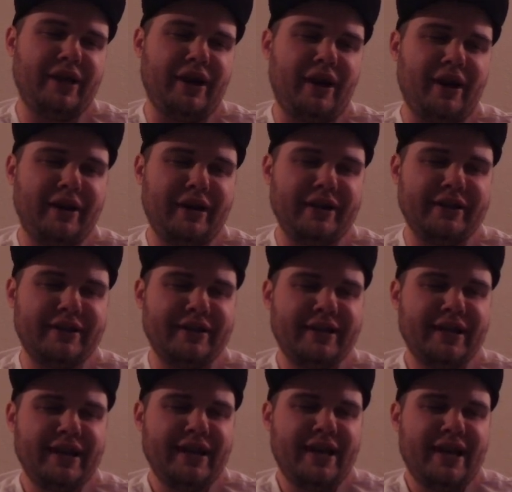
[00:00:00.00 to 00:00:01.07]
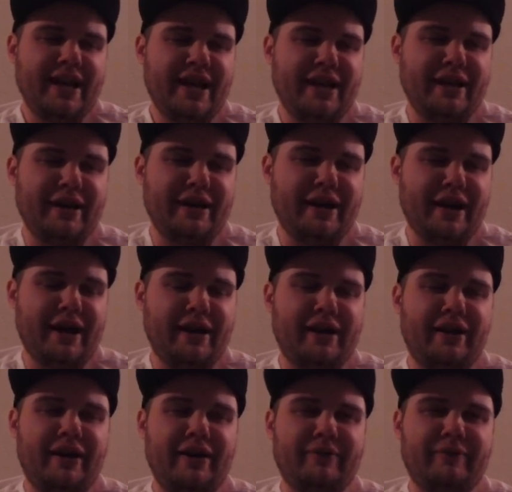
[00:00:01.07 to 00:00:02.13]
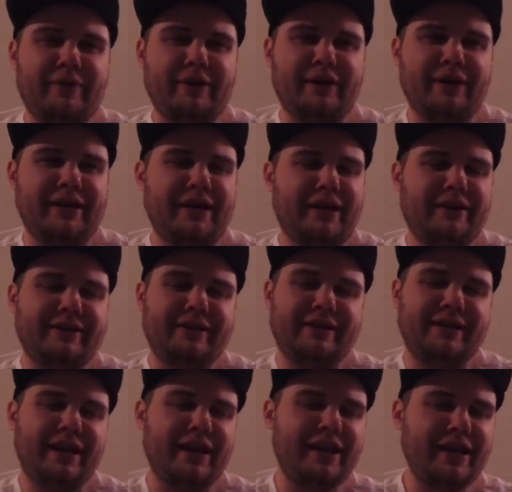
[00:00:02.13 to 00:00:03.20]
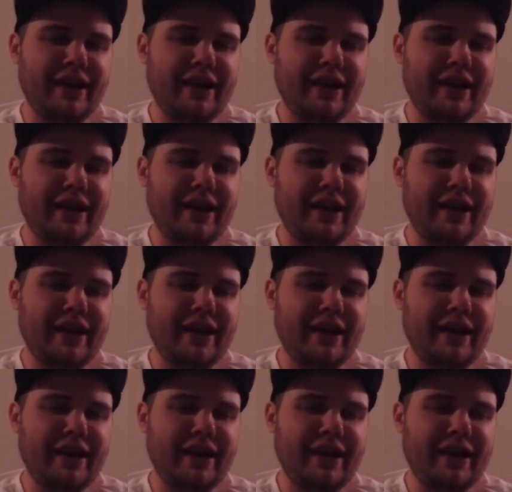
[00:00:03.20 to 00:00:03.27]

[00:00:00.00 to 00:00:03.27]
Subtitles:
audience, and I caught one, and I was just like,